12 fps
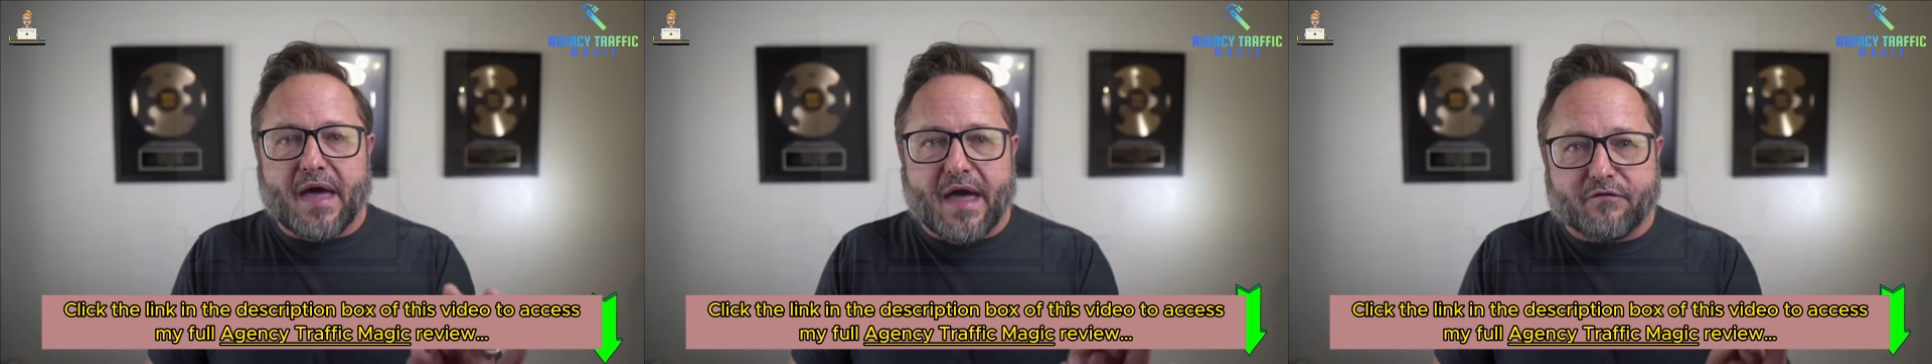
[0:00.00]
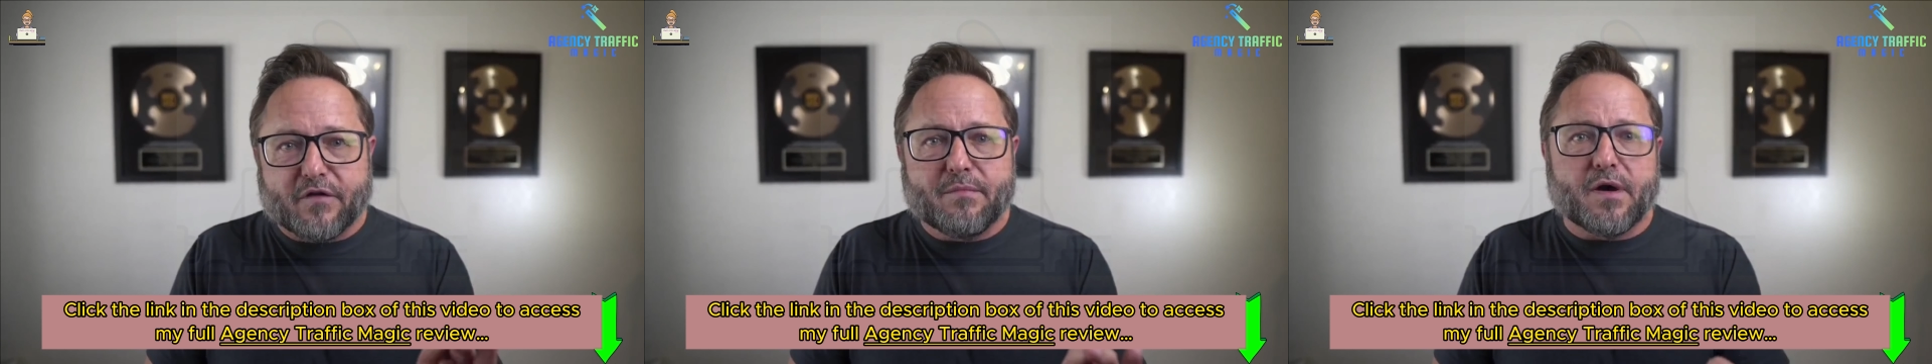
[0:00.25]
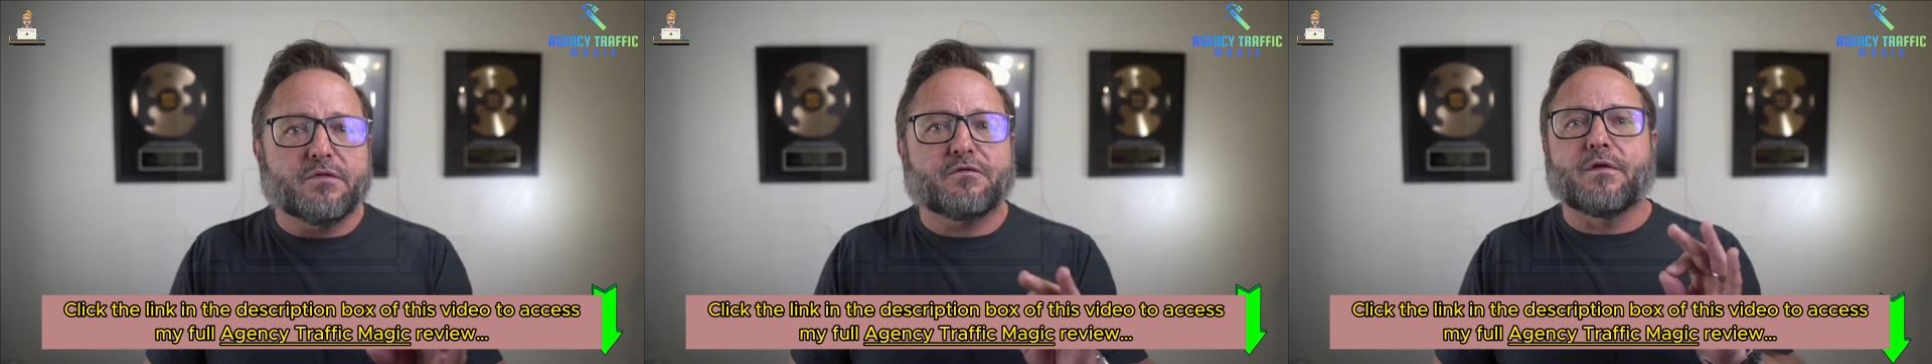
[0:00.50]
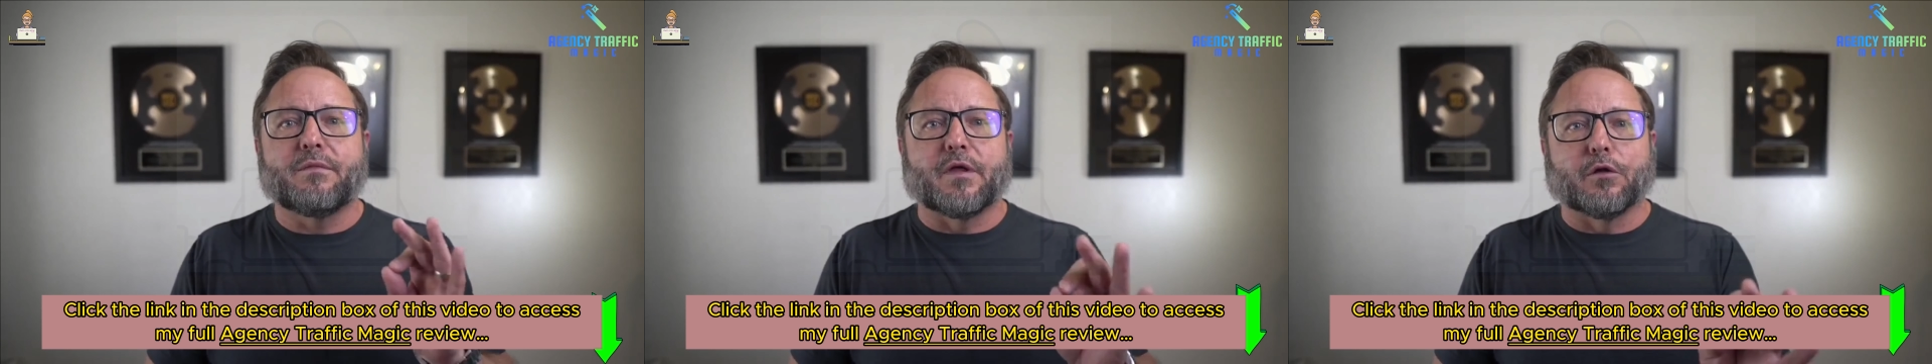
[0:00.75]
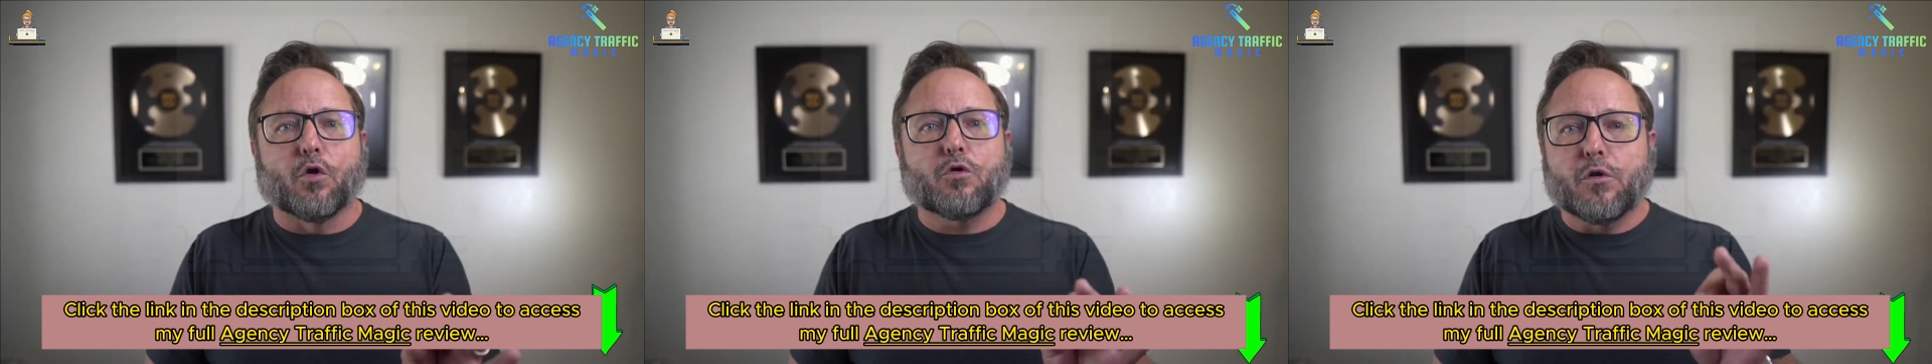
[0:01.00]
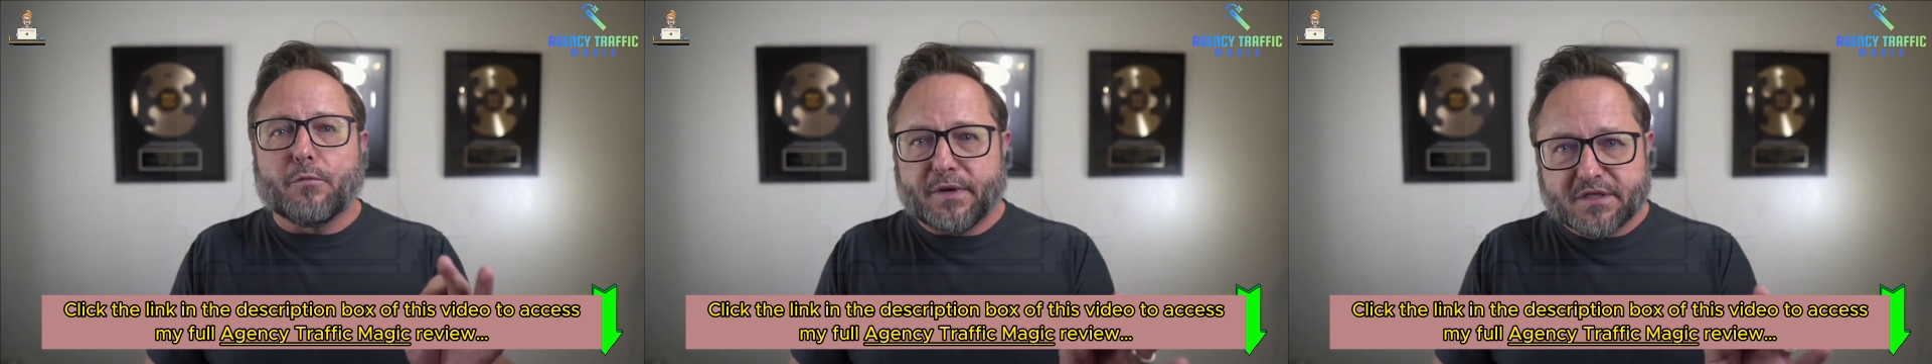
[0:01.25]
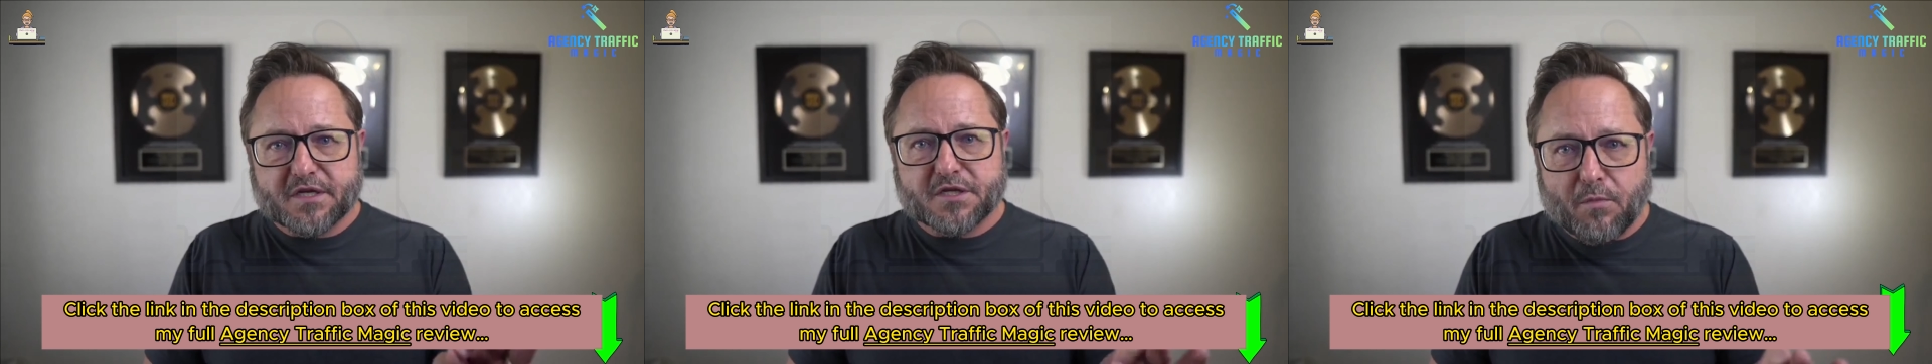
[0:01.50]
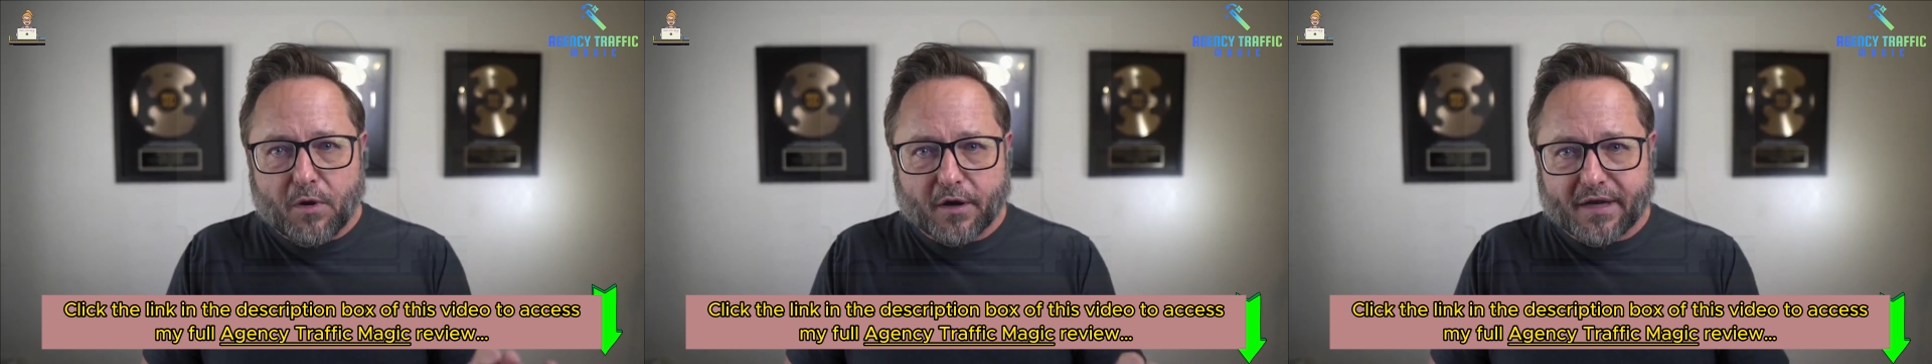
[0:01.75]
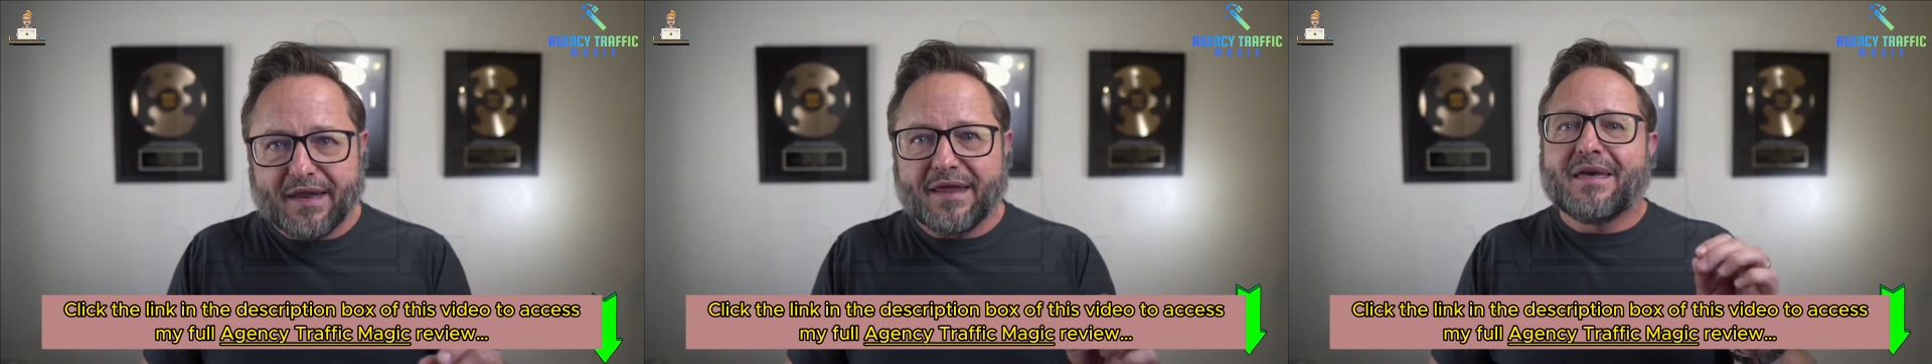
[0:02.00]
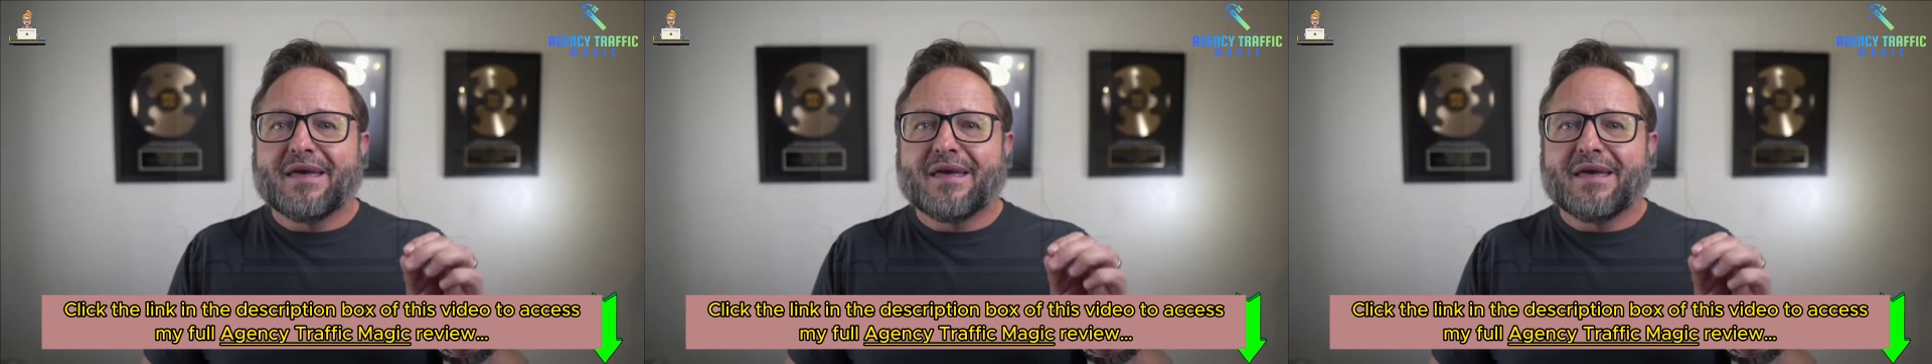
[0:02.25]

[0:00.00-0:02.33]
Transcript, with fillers: every month from the local business market,